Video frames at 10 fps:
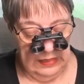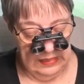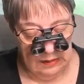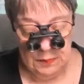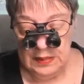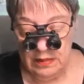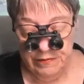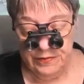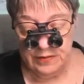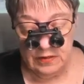is a bit
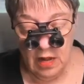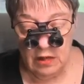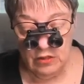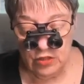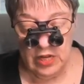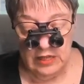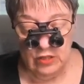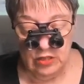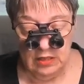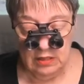of color
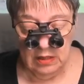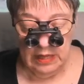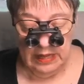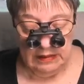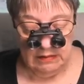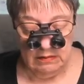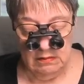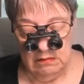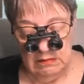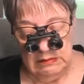changing,
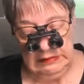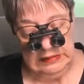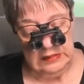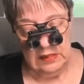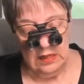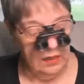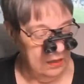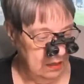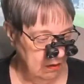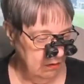and
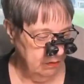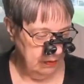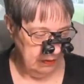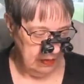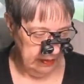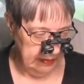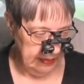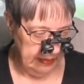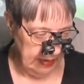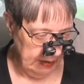you know,
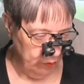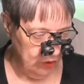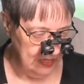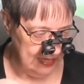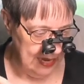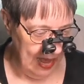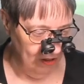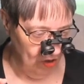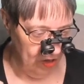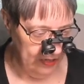that we'll see how
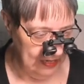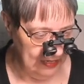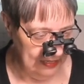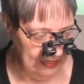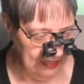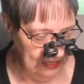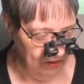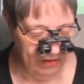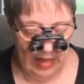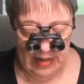long it is
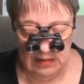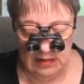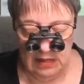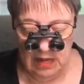until that